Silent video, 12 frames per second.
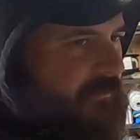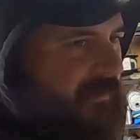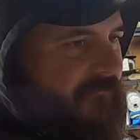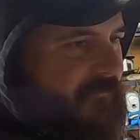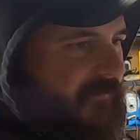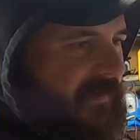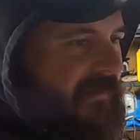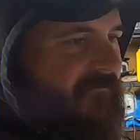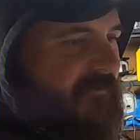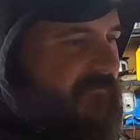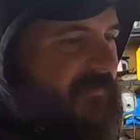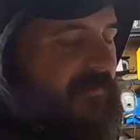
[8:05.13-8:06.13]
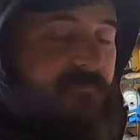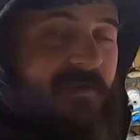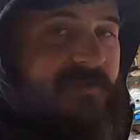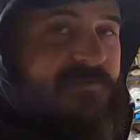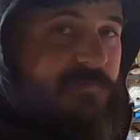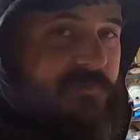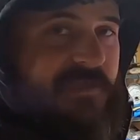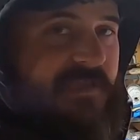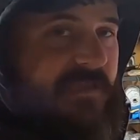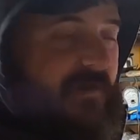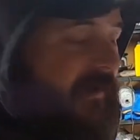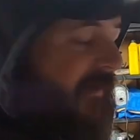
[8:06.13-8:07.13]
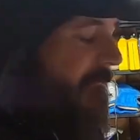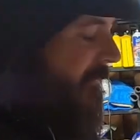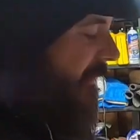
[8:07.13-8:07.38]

run for 10-15 minutes with the key on,